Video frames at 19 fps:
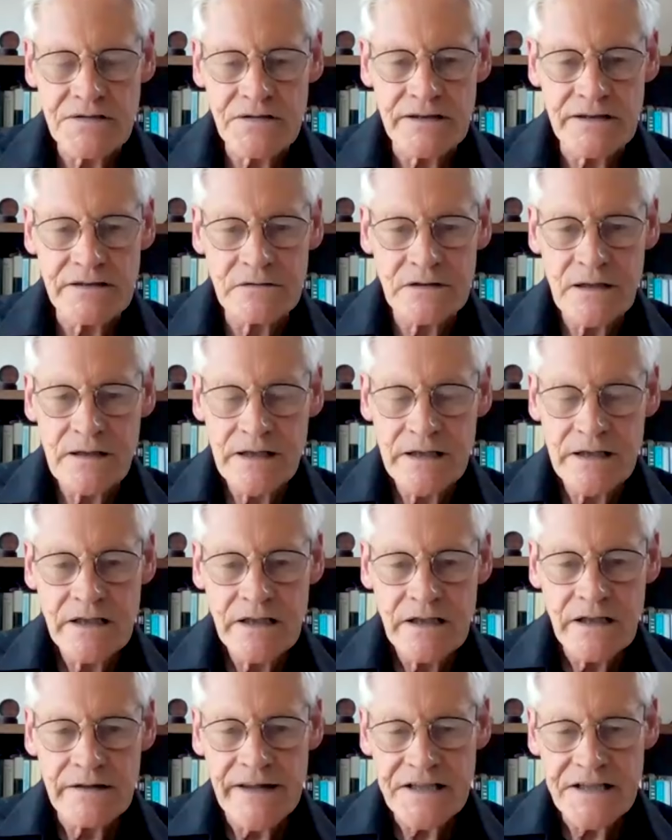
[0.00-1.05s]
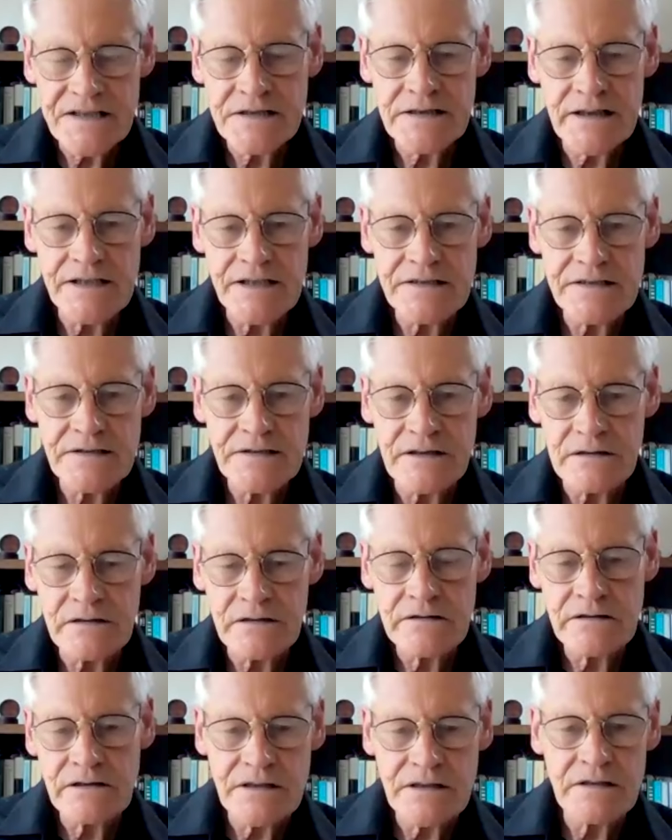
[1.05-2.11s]
in Australia. At that stage,
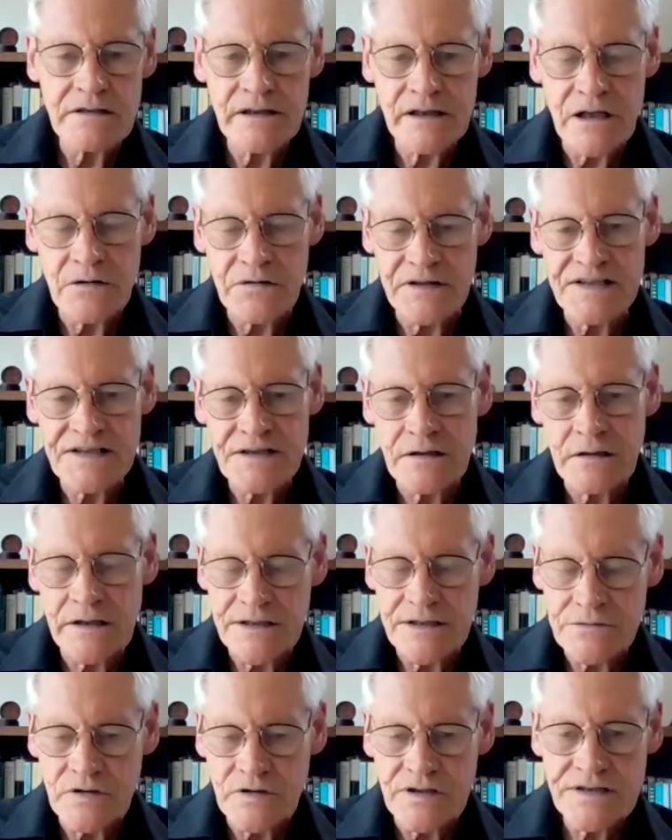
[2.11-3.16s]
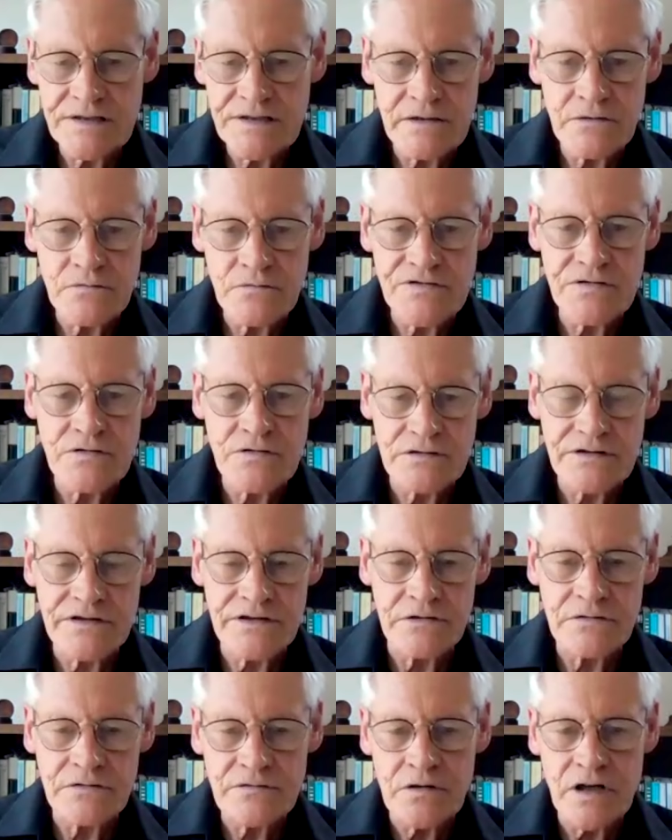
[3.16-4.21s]
the going science was that it was all to
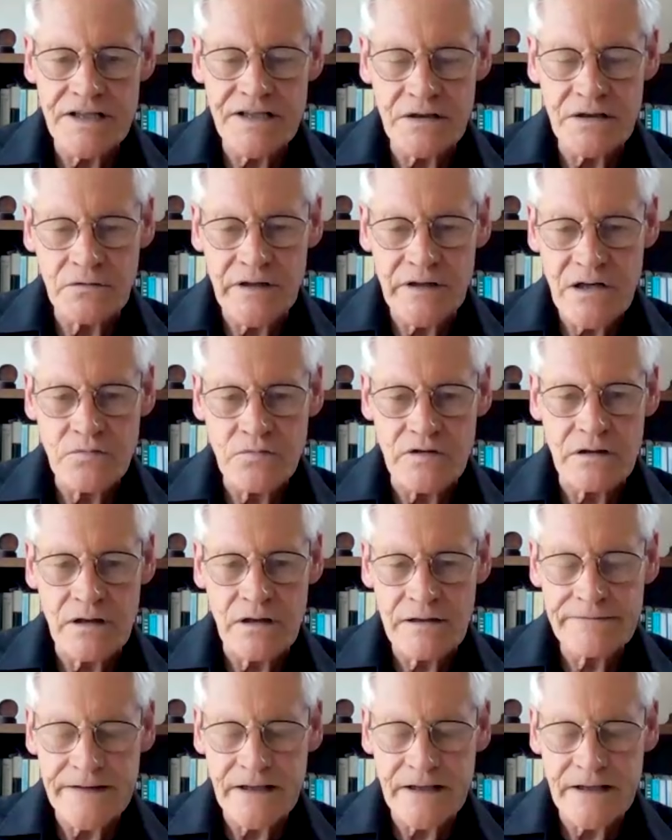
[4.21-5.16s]
do with rising groundwater.